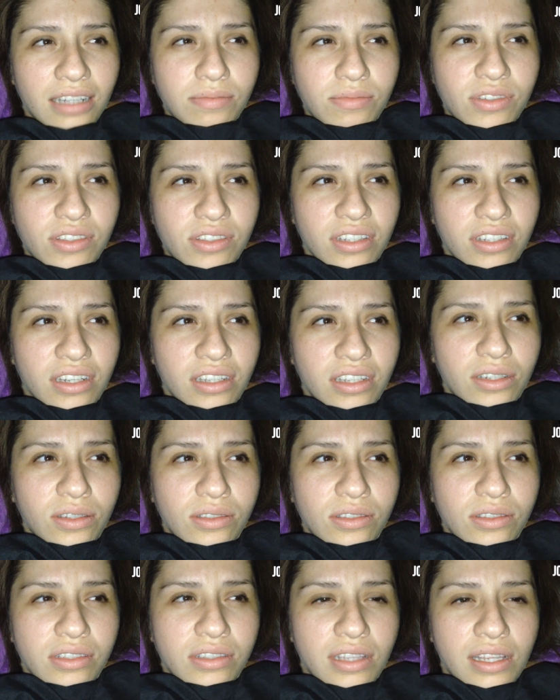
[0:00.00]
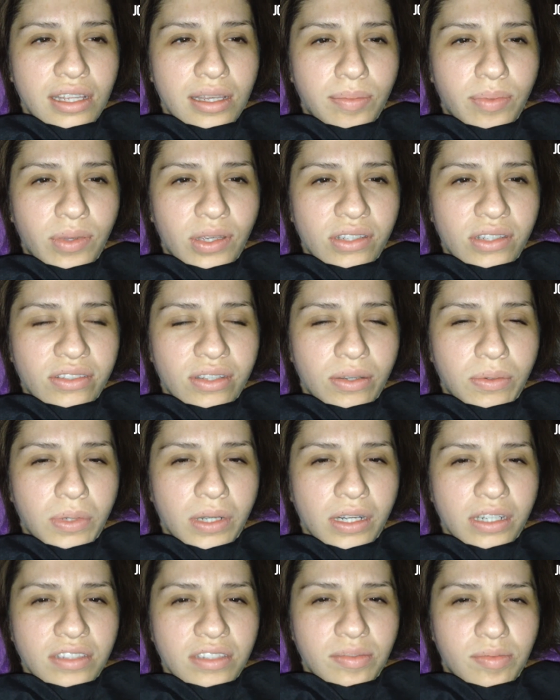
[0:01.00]
I'm just gonna go to sleep because I
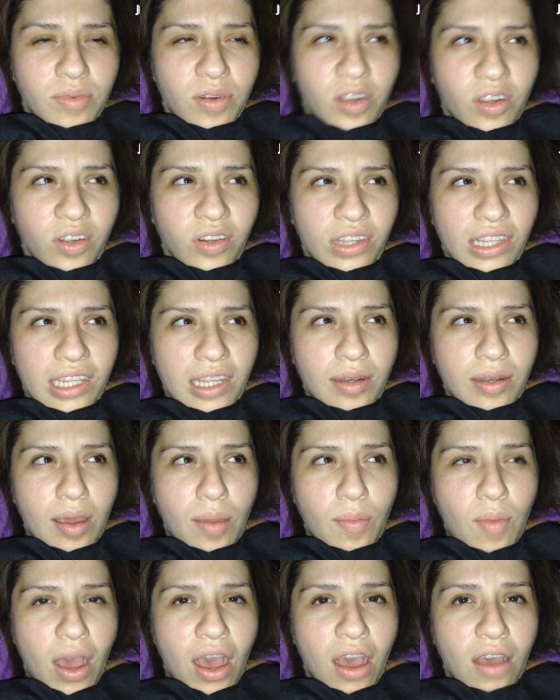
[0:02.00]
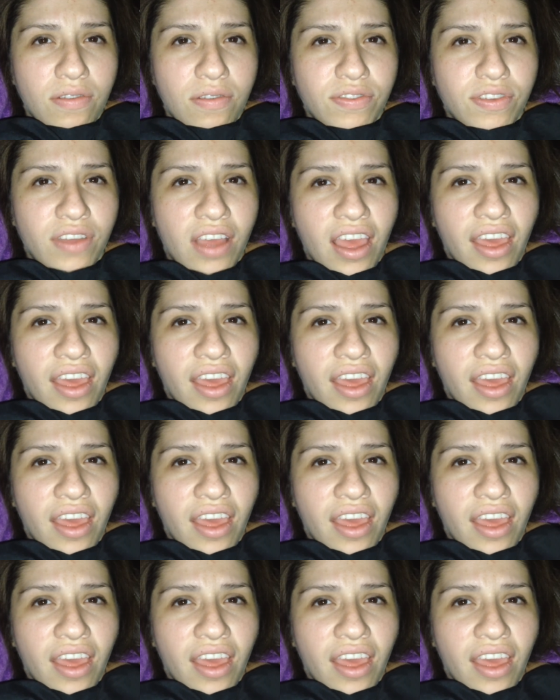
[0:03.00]
work tomorrow and then I'm off.